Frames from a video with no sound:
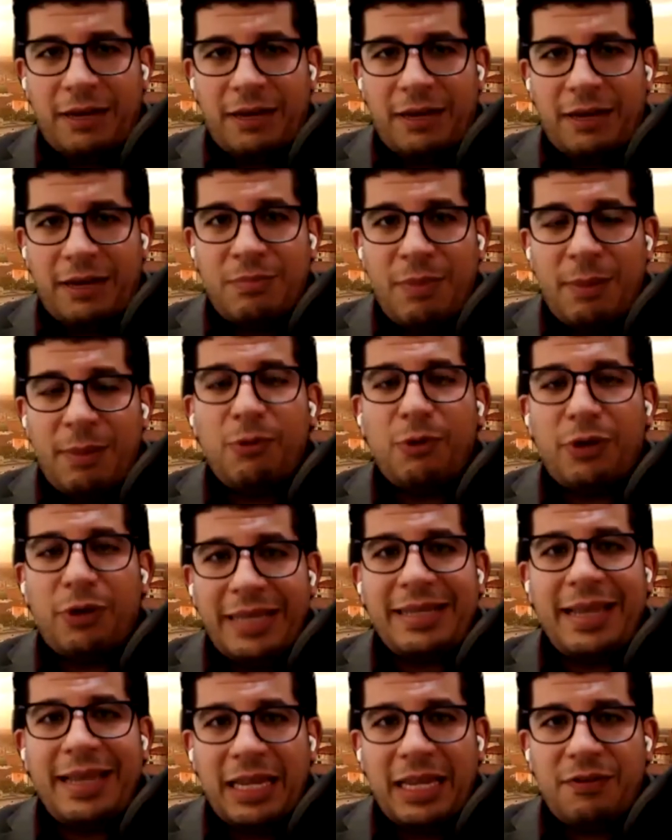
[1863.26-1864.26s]
in Mamluk
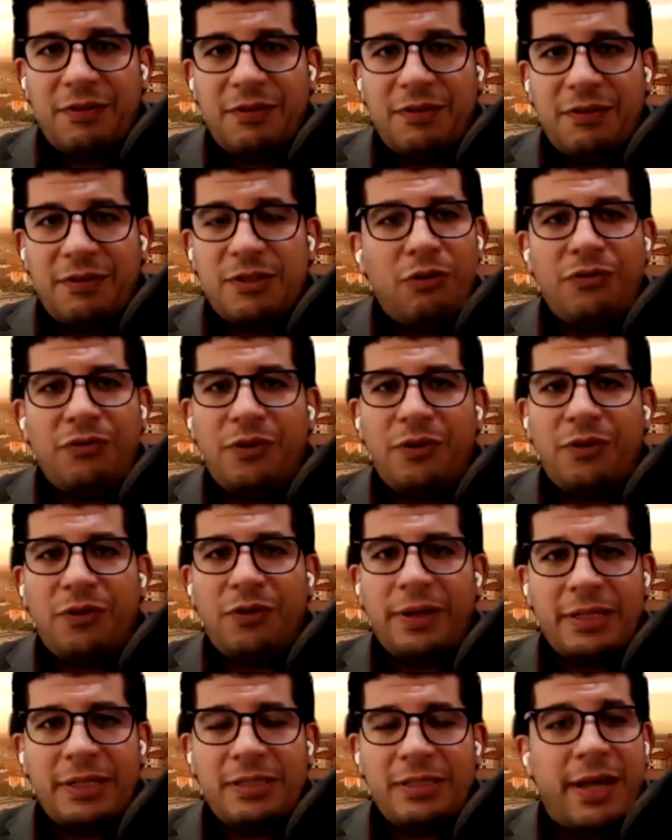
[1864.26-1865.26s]
late Hanafis, you will not
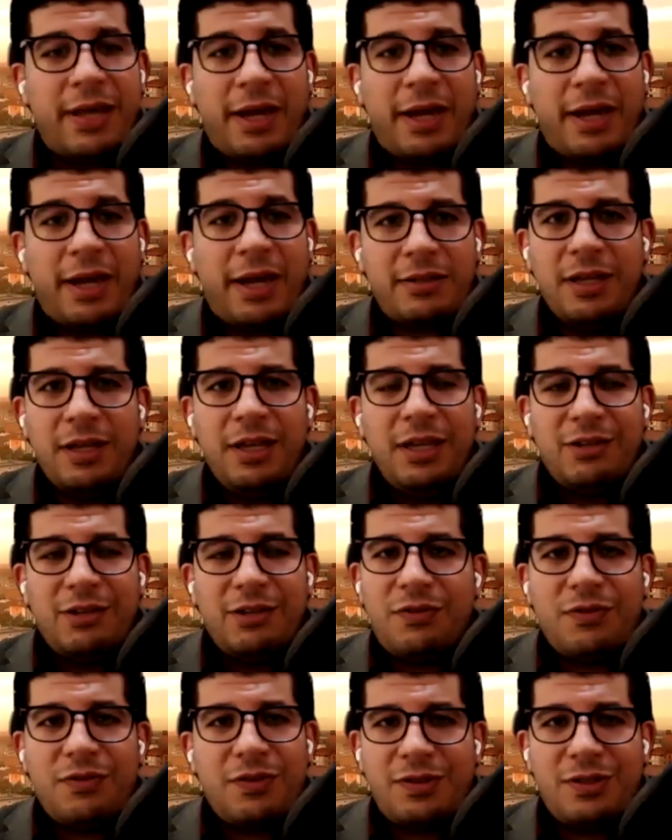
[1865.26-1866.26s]
find direct
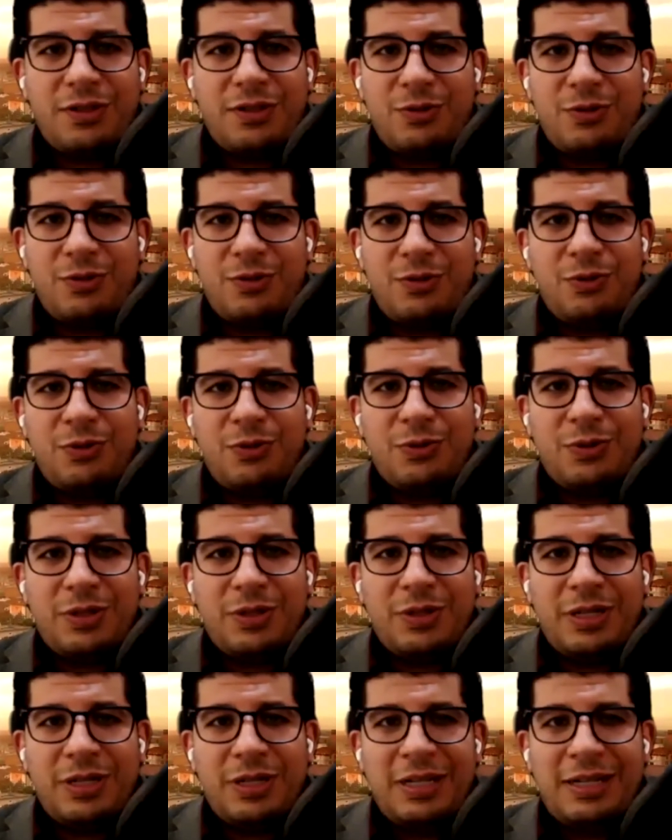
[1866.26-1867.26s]
references to
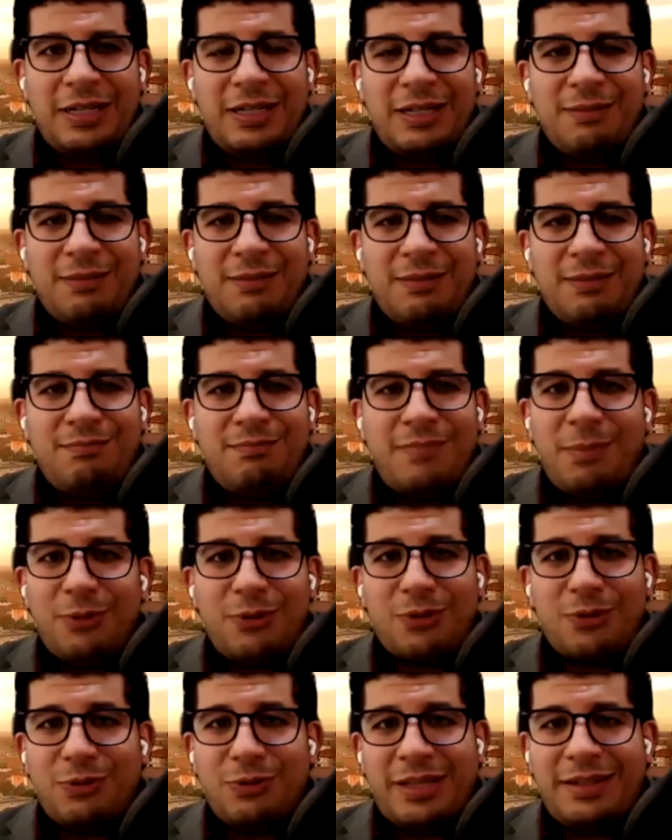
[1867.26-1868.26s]
Mamluk
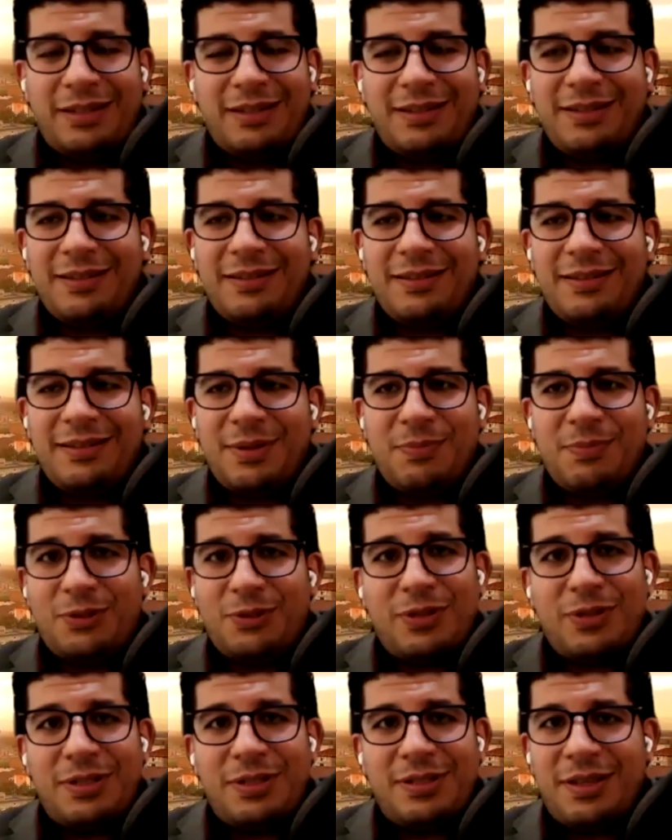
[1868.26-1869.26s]
Sultanic
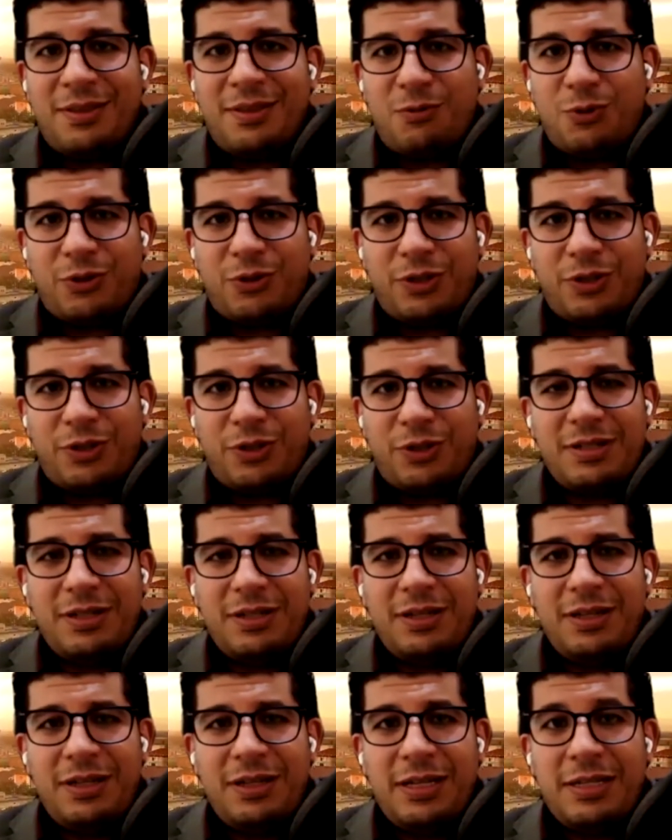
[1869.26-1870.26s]
positions in their works.
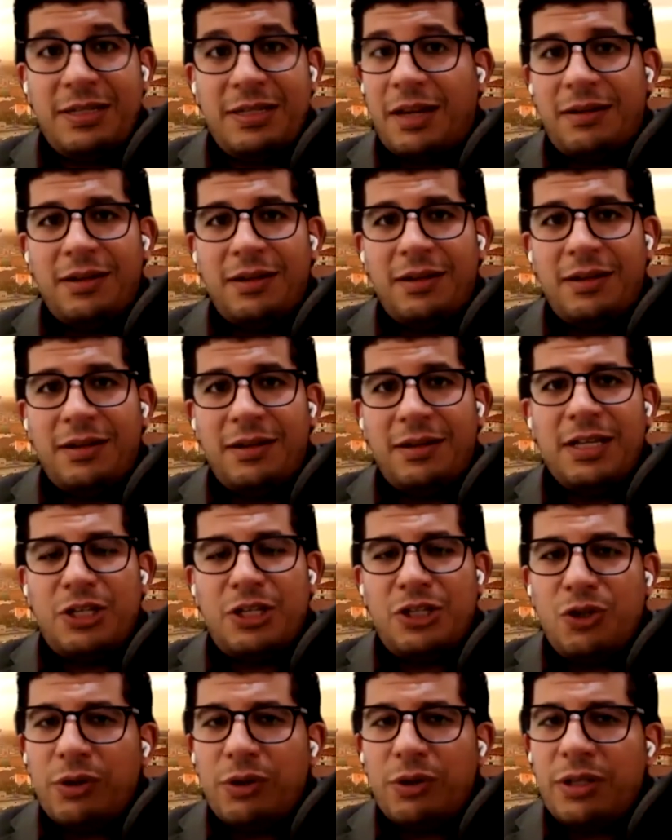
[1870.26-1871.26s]
None. There's
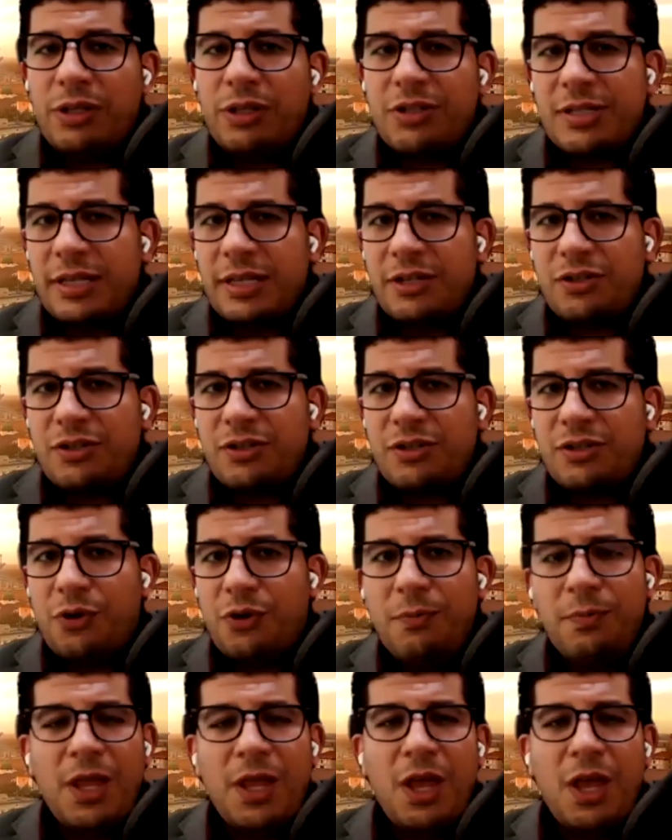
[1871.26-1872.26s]
no legislation
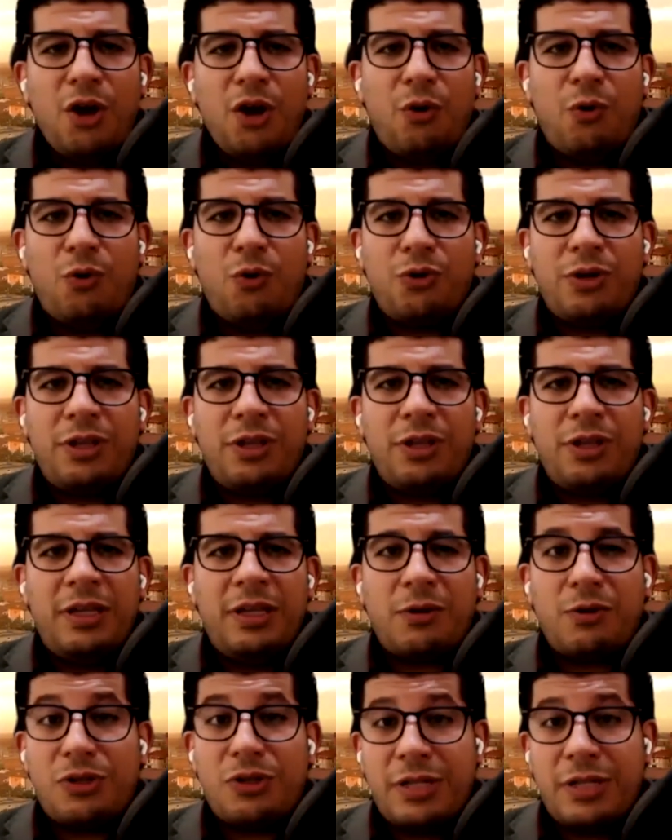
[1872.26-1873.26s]
from or the
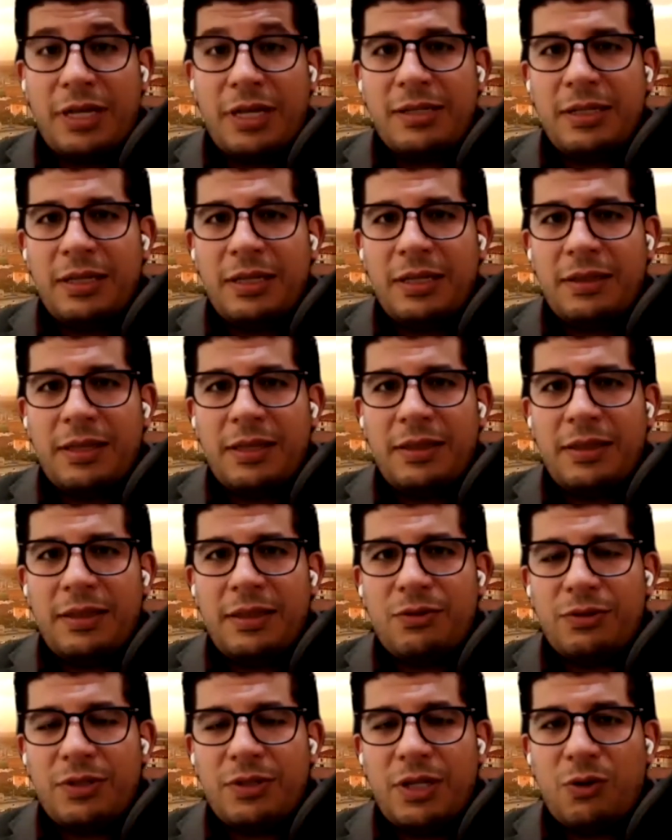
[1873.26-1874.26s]
understanding that
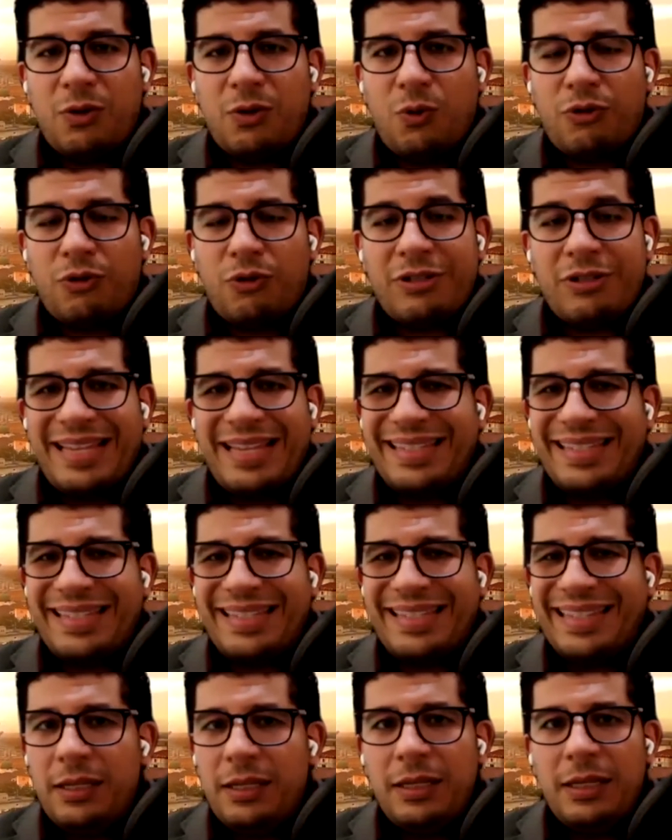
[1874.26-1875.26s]
these Sultanic orders has
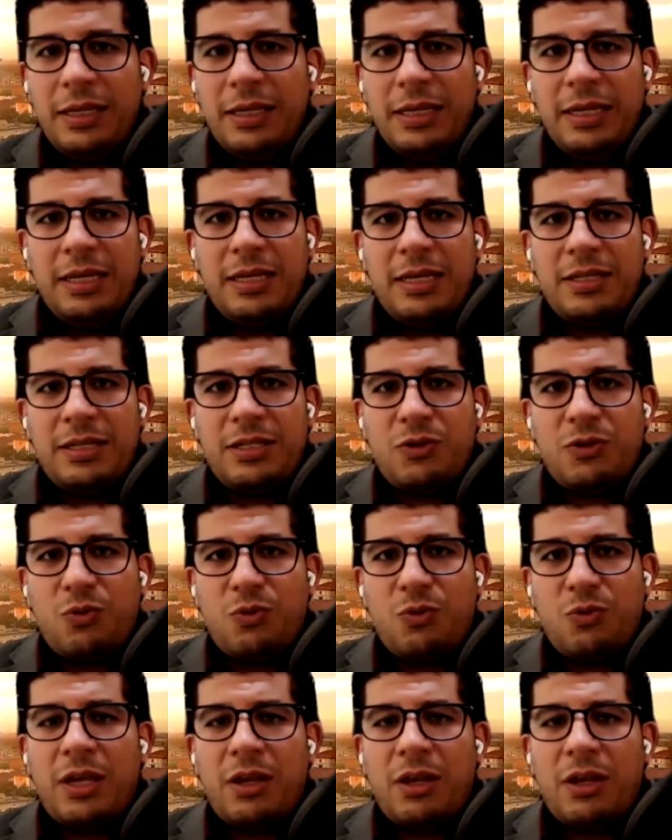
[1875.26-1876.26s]
any
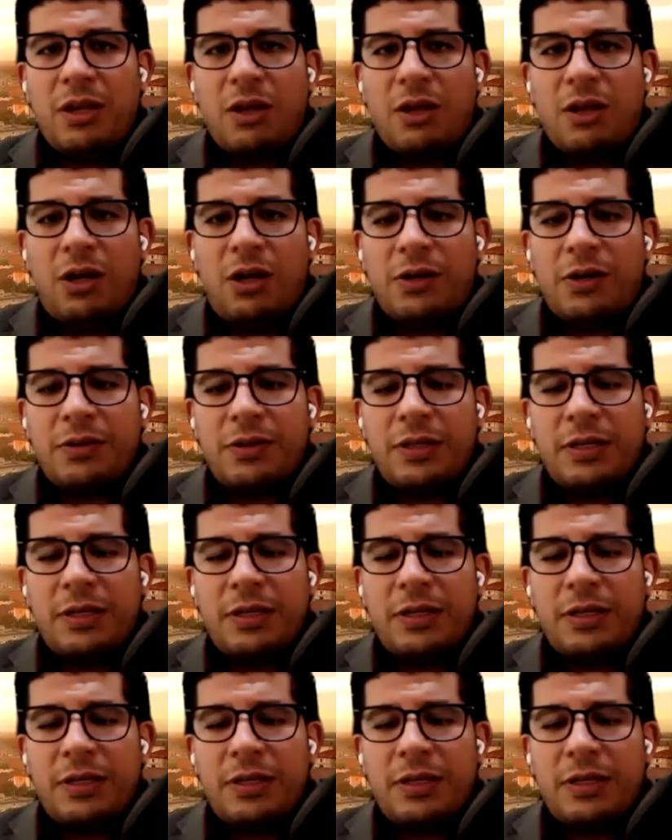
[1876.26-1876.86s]
sway on